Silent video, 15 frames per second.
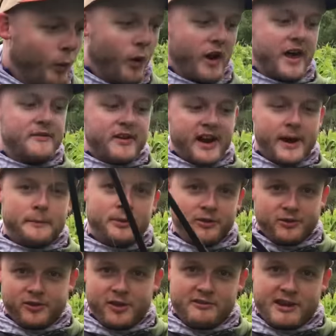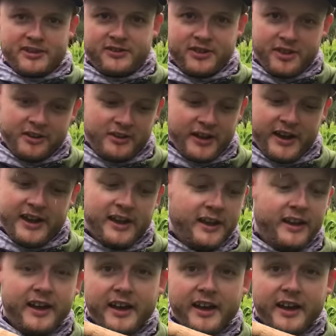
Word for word: Whatever happens for the rest of the day,